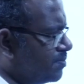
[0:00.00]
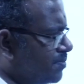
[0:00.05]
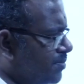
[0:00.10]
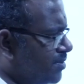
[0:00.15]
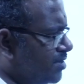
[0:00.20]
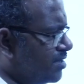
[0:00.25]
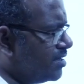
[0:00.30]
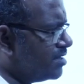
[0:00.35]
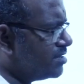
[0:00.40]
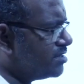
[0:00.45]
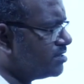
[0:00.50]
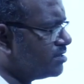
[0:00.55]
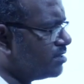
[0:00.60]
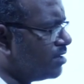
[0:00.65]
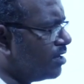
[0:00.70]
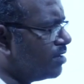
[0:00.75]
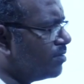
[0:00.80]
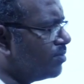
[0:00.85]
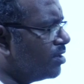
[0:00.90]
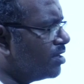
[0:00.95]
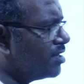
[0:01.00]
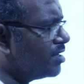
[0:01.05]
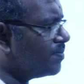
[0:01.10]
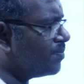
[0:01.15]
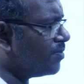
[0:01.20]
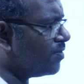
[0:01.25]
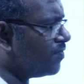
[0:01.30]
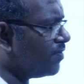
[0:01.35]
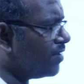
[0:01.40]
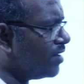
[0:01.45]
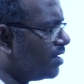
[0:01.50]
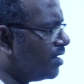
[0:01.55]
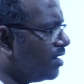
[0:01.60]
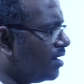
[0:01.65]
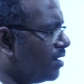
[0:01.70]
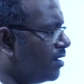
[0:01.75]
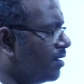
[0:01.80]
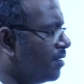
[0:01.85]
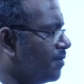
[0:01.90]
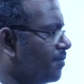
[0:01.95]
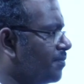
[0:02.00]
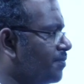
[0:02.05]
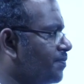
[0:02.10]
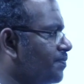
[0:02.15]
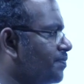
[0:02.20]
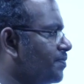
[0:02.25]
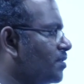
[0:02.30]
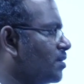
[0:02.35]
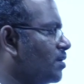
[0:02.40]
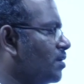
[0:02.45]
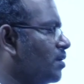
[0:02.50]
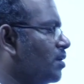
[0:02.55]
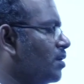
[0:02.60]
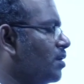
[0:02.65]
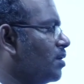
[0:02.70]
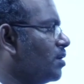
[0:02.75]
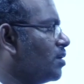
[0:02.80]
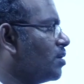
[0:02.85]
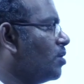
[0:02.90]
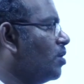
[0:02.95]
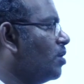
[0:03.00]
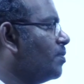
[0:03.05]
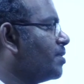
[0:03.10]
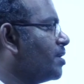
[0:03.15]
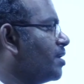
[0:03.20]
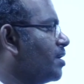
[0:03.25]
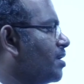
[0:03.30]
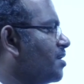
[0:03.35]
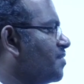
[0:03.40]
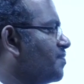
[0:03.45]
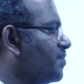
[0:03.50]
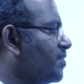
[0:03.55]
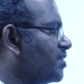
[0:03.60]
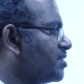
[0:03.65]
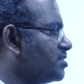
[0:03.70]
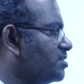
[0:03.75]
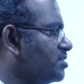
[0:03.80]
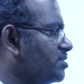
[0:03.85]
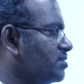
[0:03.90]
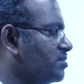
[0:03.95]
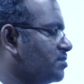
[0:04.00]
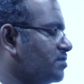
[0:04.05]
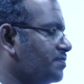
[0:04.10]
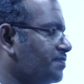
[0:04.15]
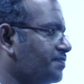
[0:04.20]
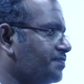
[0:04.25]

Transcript: pH solubility profile, common ion effect,